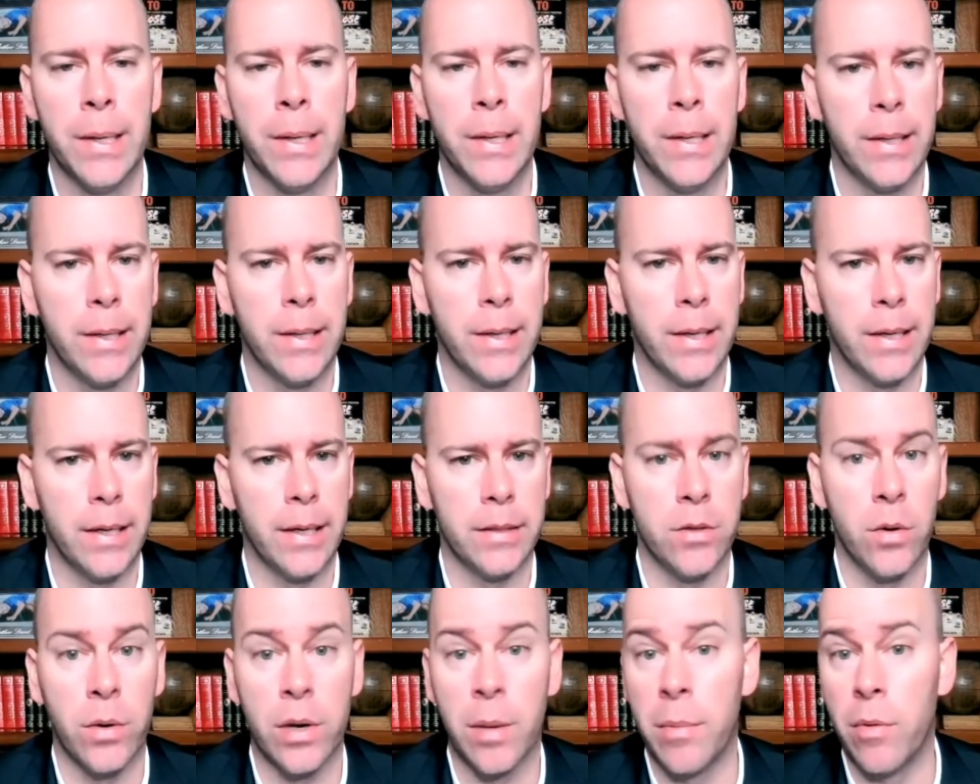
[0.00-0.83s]

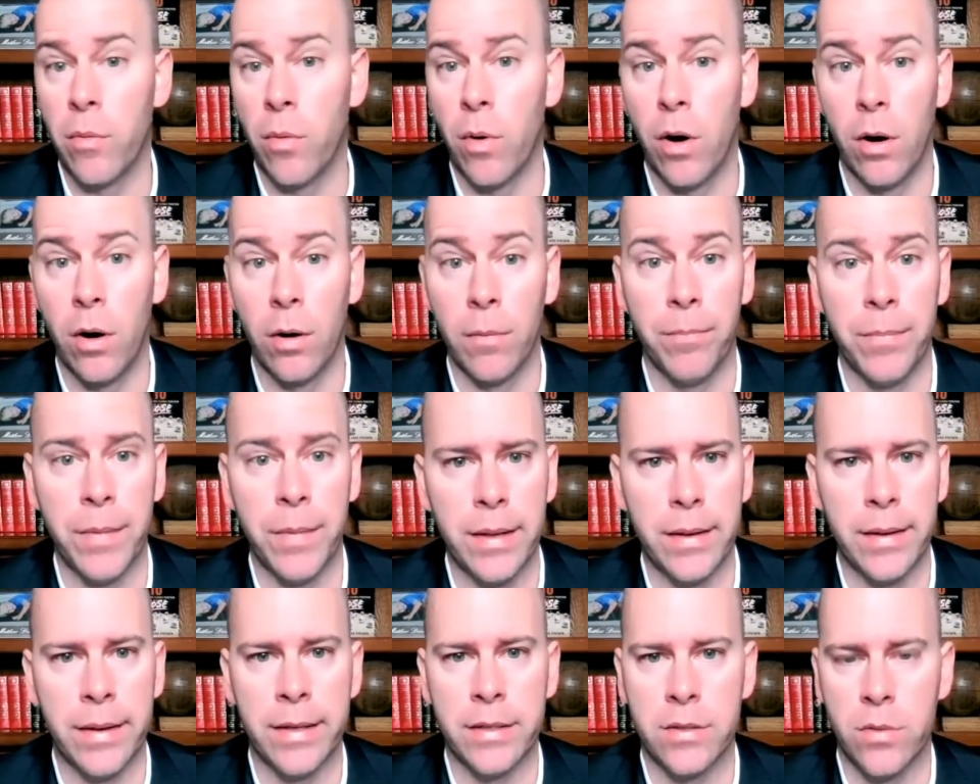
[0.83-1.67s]
Don't get me wrong,
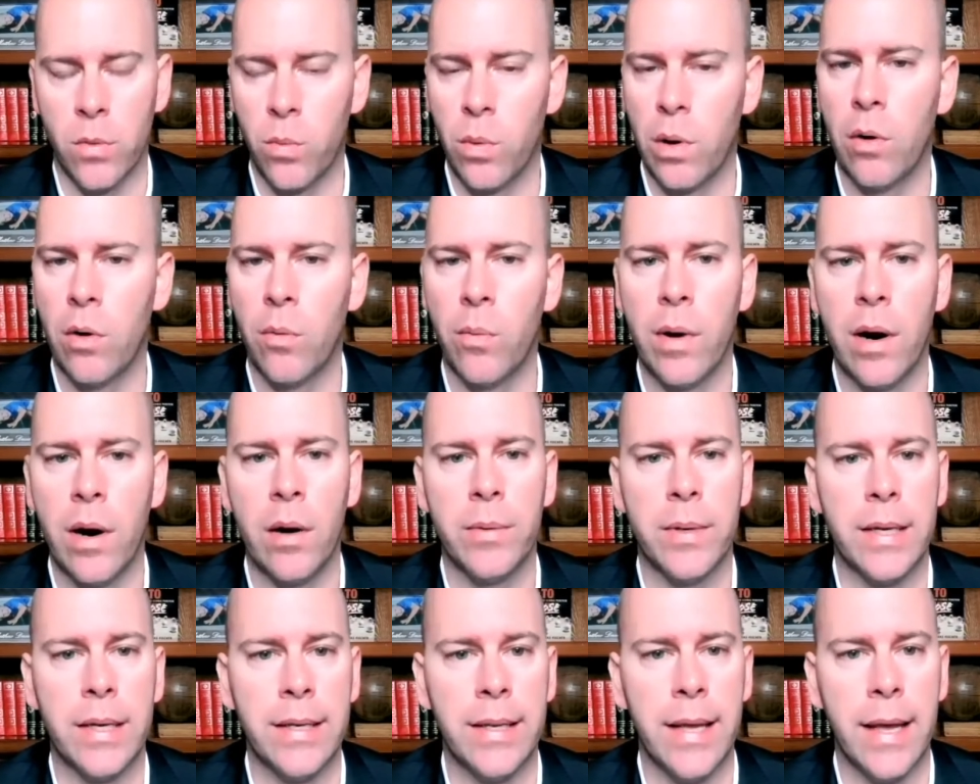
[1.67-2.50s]
he has a
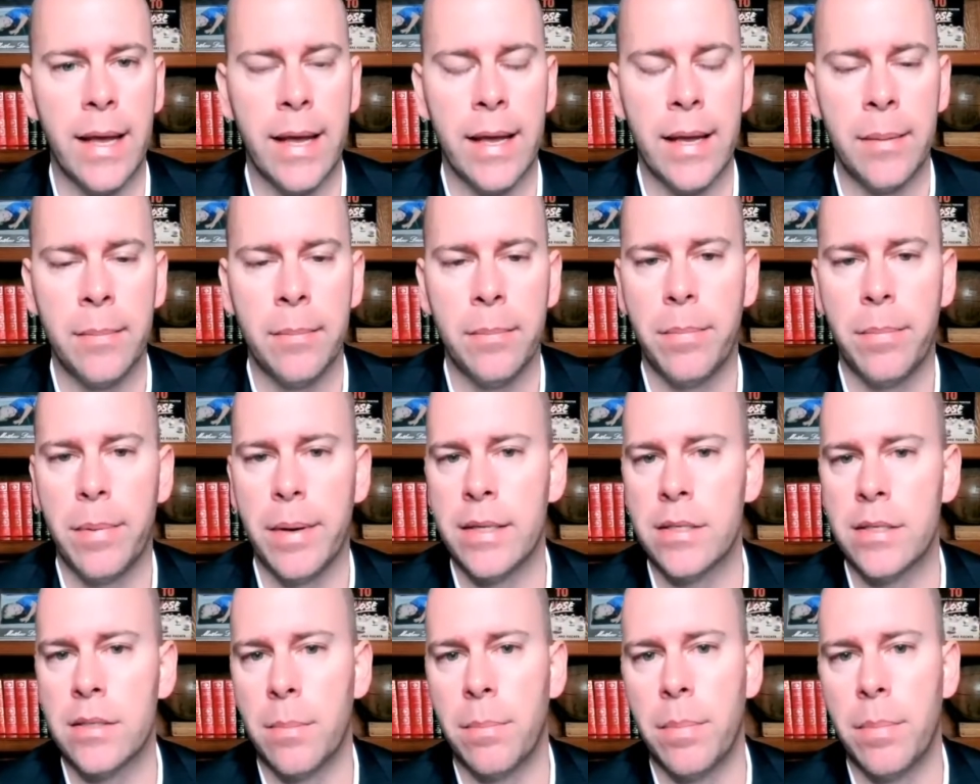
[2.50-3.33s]
well-rounded game, but
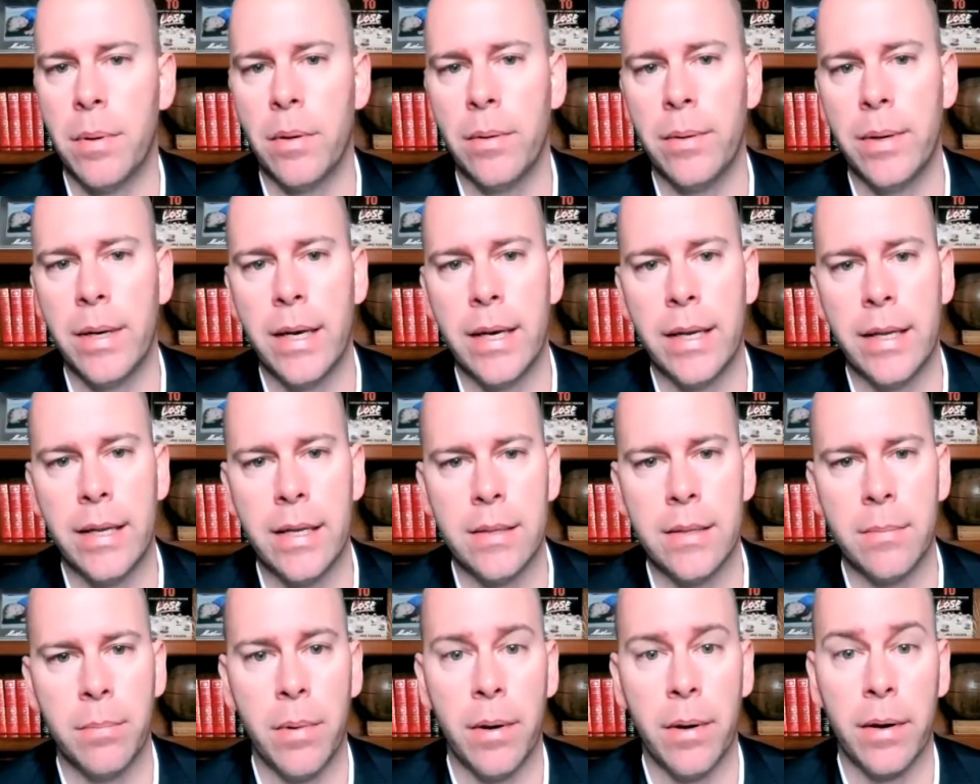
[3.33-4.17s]
his ability to
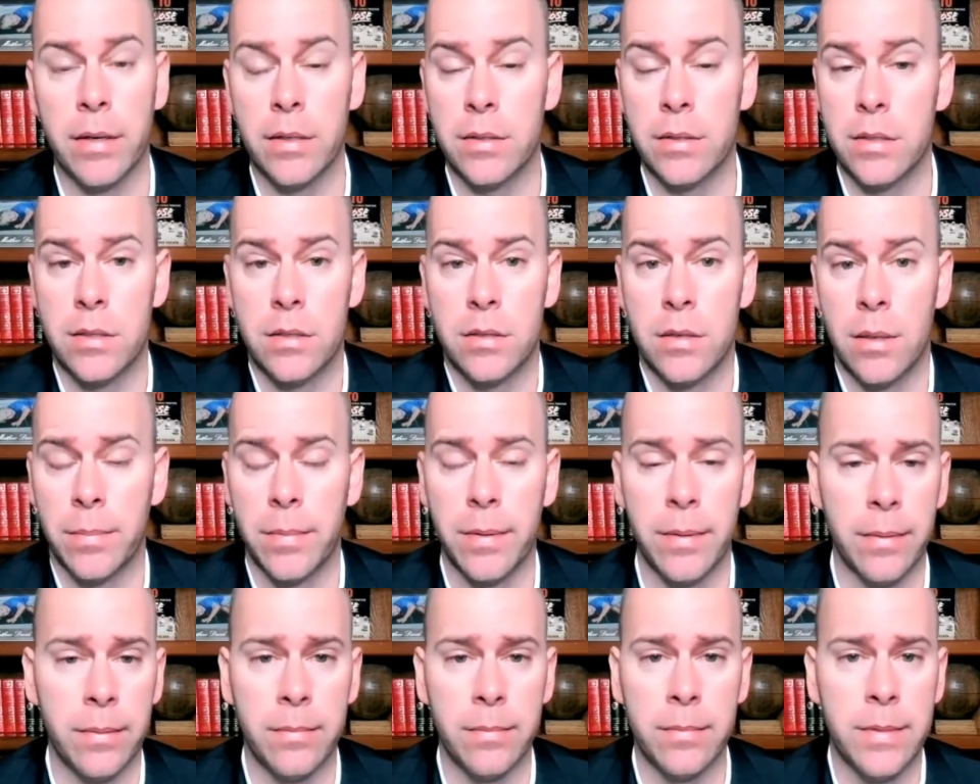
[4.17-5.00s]
get buckets is
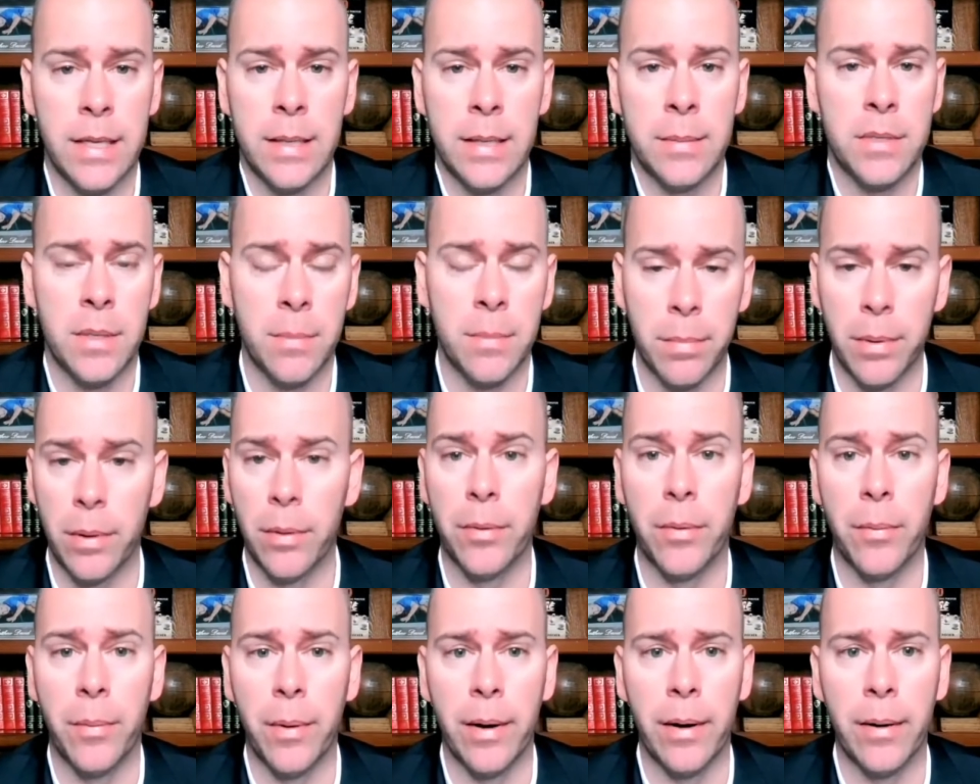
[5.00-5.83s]
something teams can
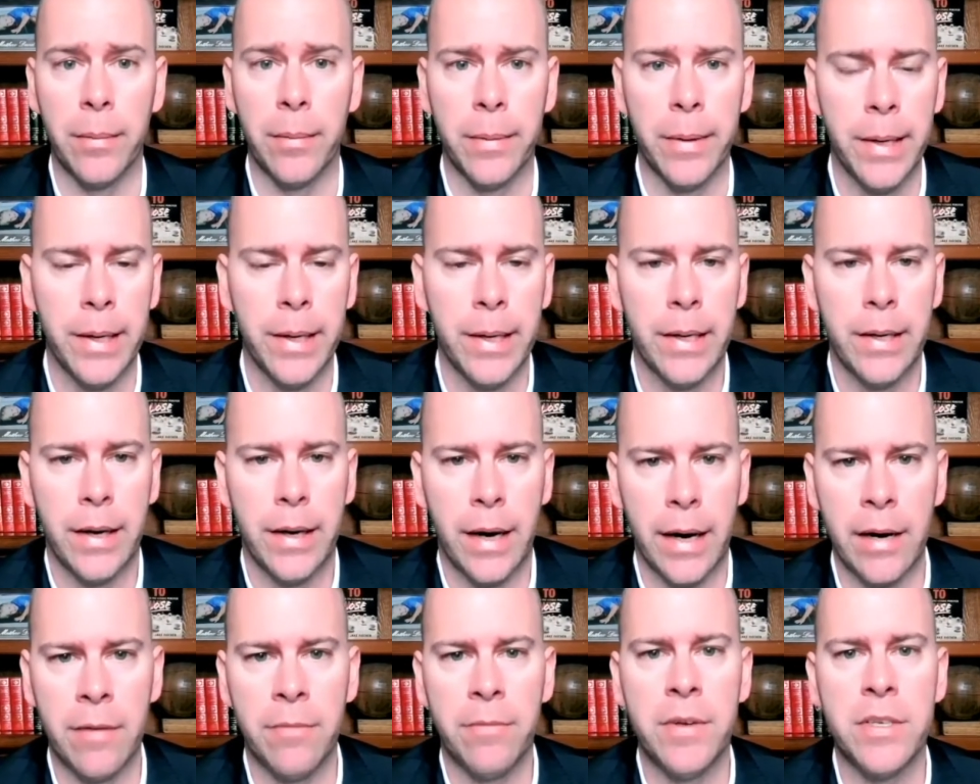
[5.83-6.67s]
build around.
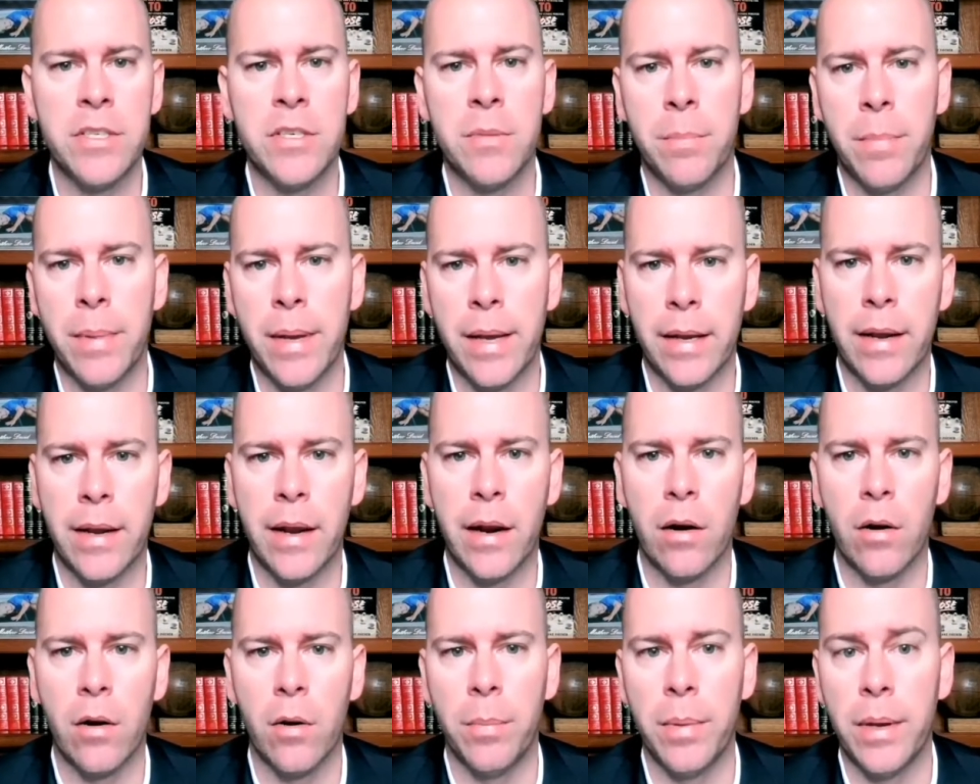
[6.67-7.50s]
I envision
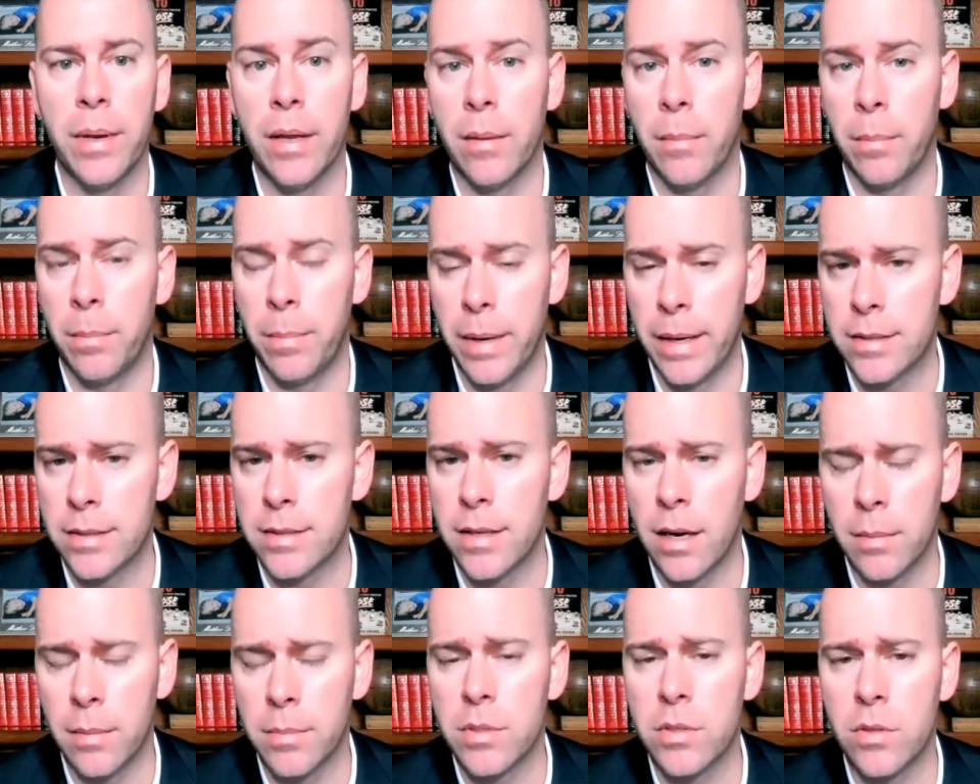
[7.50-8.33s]
Banchero being a
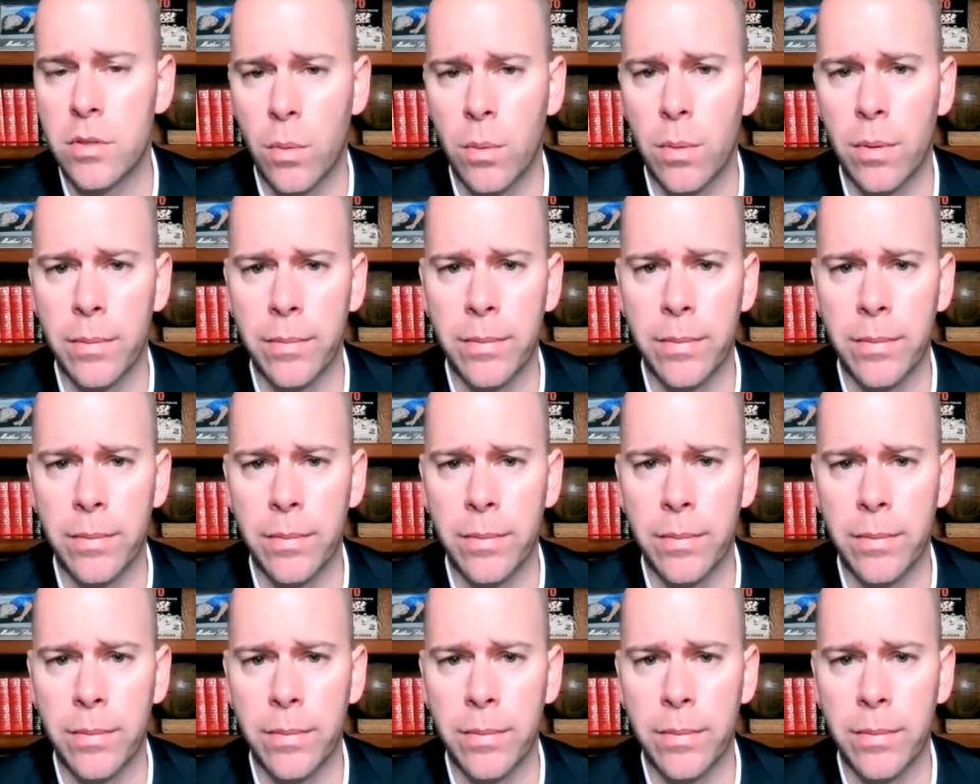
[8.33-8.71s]
big-time scorer in the